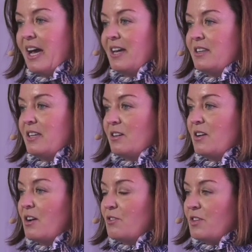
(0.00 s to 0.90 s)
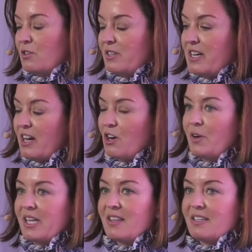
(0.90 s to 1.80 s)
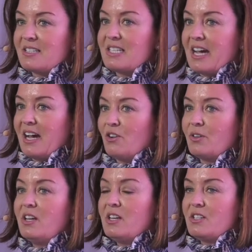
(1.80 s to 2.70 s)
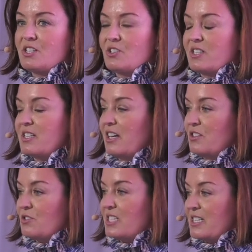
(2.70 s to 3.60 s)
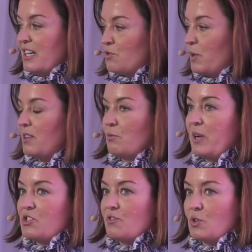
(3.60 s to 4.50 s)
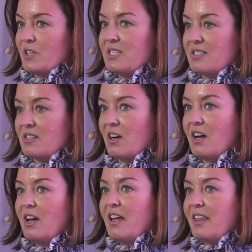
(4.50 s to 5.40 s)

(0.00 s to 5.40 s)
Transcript: and they're, they're narrowing things down to start to understand what the range of choices are.